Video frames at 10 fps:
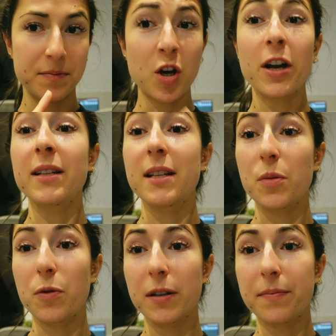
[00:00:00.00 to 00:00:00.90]
Not in
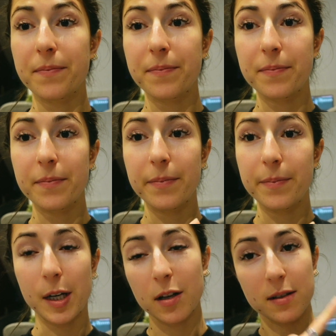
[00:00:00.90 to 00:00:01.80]
this one,
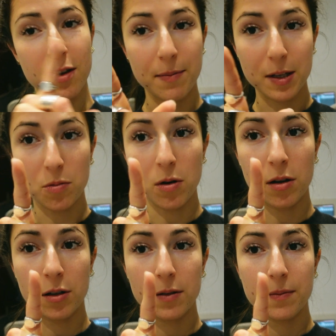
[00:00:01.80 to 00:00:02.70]
because it's gonna be too
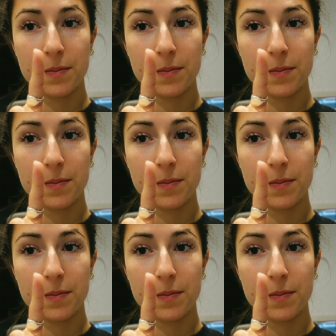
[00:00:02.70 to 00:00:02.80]
long